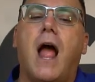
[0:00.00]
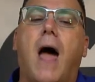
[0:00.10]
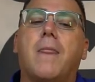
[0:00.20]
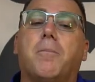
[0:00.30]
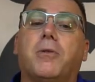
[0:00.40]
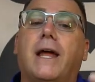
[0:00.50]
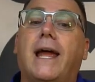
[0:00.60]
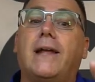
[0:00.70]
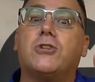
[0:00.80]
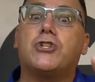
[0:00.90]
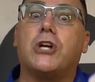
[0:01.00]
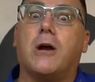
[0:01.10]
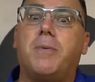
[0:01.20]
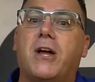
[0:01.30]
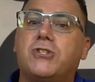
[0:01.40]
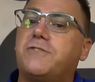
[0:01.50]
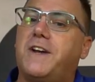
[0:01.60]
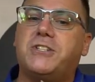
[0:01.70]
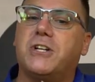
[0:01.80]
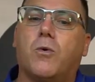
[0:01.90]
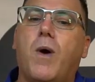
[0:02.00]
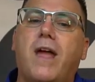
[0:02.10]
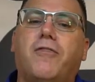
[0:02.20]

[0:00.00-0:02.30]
and the blade, the sharp edge is facing away